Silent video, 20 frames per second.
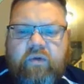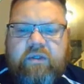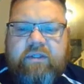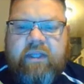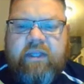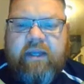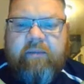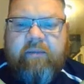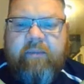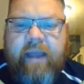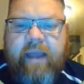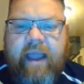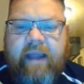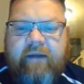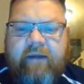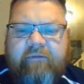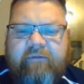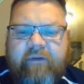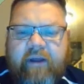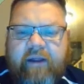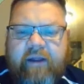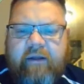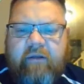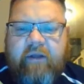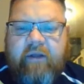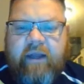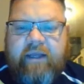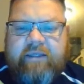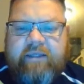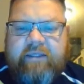looks like a magnifying
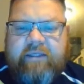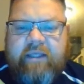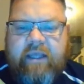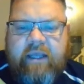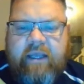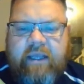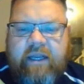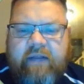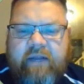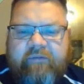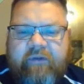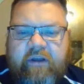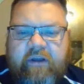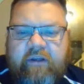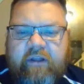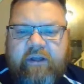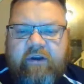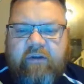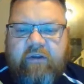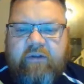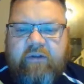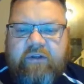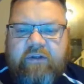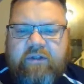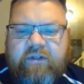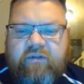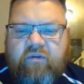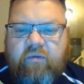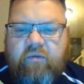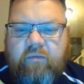glass. And if I click on the
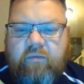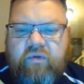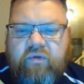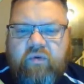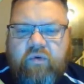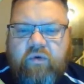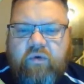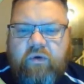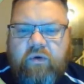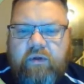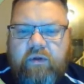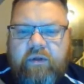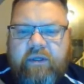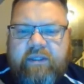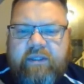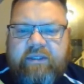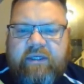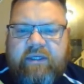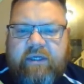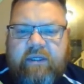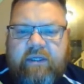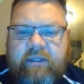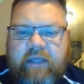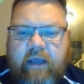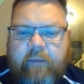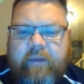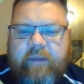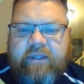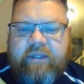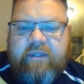Zoom tool, it's going to
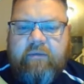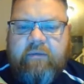allow me to